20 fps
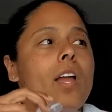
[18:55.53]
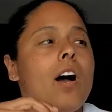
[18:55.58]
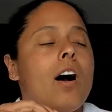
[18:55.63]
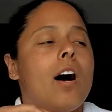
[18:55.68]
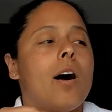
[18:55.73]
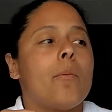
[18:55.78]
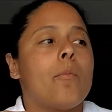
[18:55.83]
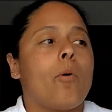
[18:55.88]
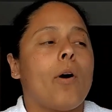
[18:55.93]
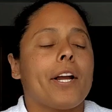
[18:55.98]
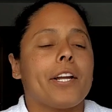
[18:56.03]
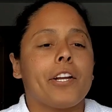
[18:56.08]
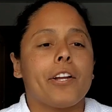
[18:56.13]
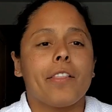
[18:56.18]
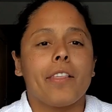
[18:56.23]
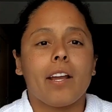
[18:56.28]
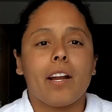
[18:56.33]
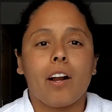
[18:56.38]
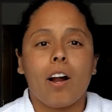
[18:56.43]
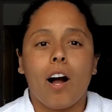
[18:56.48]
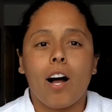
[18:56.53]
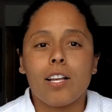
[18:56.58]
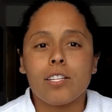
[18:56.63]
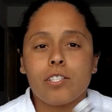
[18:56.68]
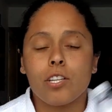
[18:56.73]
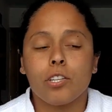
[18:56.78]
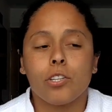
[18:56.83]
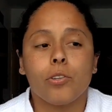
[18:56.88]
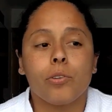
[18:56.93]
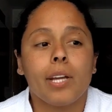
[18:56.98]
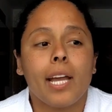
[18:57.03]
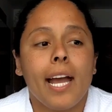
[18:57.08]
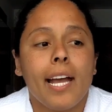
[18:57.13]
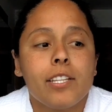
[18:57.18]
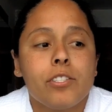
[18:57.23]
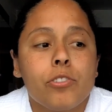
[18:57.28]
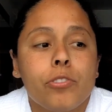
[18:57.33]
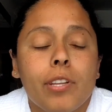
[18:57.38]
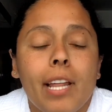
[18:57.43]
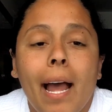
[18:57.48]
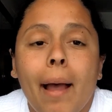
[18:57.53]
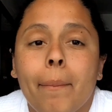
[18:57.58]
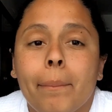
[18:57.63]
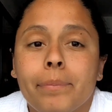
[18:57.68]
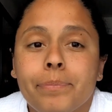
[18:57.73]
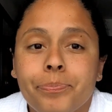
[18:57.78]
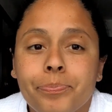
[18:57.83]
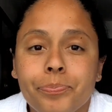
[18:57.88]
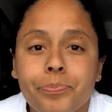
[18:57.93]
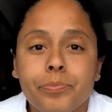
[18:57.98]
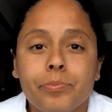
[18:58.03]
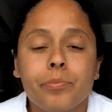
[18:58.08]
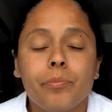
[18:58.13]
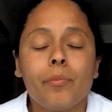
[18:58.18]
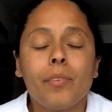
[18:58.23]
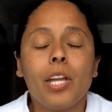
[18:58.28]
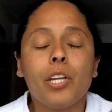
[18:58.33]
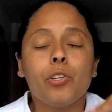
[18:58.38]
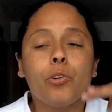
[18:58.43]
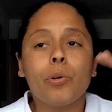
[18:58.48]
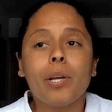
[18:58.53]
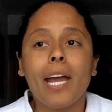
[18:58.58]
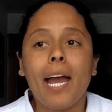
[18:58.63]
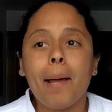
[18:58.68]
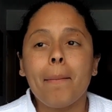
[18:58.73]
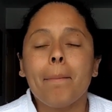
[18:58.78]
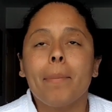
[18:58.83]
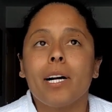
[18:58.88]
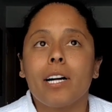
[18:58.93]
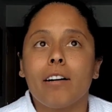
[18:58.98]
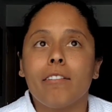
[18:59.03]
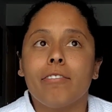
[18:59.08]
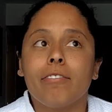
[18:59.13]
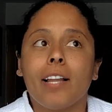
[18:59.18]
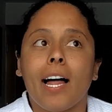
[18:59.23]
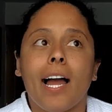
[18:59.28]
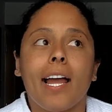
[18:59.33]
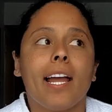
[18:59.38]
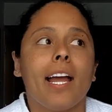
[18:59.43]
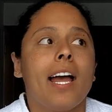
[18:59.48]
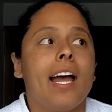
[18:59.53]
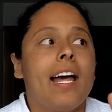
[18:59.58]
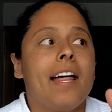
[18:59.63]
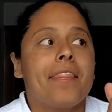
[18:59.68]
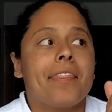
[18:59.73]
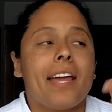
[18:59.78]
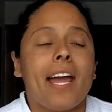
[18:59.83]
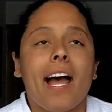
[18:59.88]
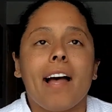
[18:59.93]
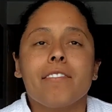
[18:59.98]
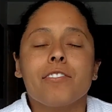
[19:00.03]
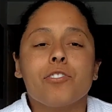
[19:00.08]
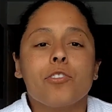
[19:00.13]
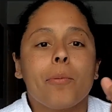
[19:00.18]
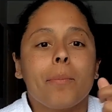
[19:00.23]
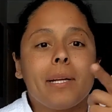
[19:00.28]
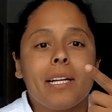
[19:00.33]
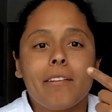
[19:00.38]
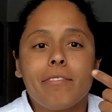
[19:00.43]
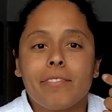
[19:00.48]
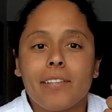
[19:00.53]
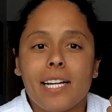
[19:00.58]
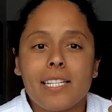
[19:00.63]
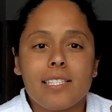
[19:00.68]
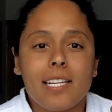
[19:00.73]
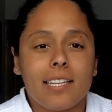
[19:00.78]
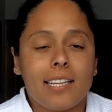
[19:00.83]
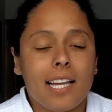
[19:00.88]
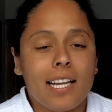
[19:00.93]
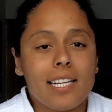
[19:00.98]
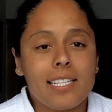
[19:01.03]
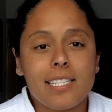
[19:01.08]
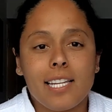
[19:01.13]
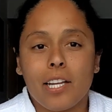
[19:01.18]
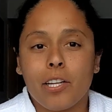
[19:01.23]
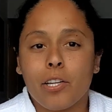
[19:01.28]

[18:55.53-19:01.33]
While you're there, also you can do that. You can book a flight. They have so many flights, like they can